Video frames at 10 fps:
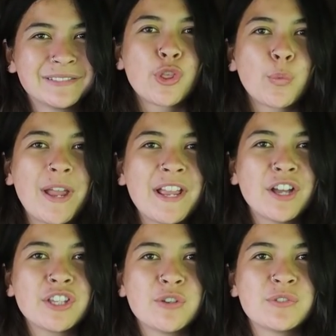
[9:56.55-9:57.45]
So the way
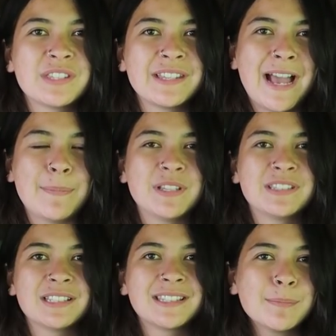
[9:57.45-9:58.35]
I use this app
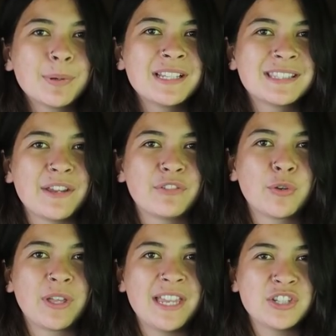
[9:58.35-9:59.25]
is to simply save
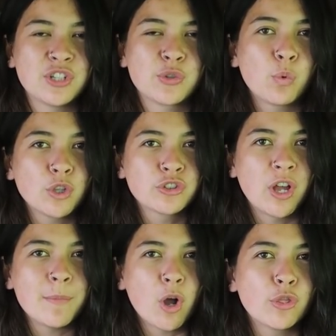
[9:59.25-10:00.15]
locations whilst
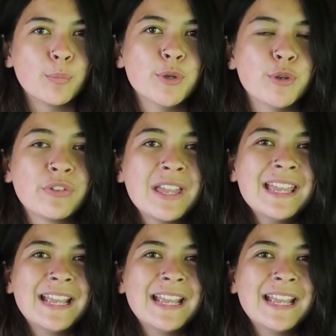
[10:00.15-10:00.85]
I'm on the move.